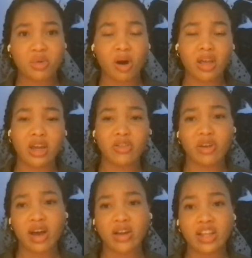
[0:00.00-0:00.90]
walking
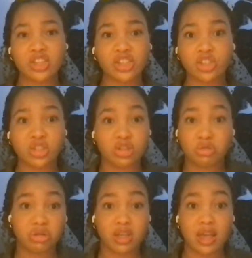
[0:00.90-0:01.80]
around and she just
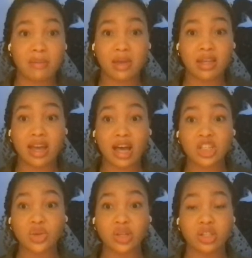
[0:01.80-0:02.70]
came in
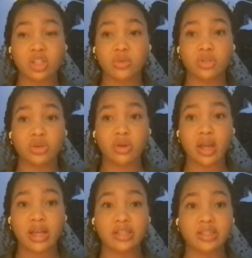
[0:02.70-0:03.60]
casually and she was so
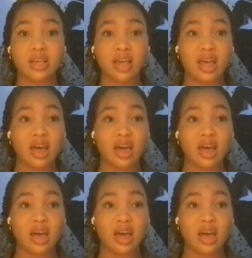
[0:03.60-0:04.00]
nice.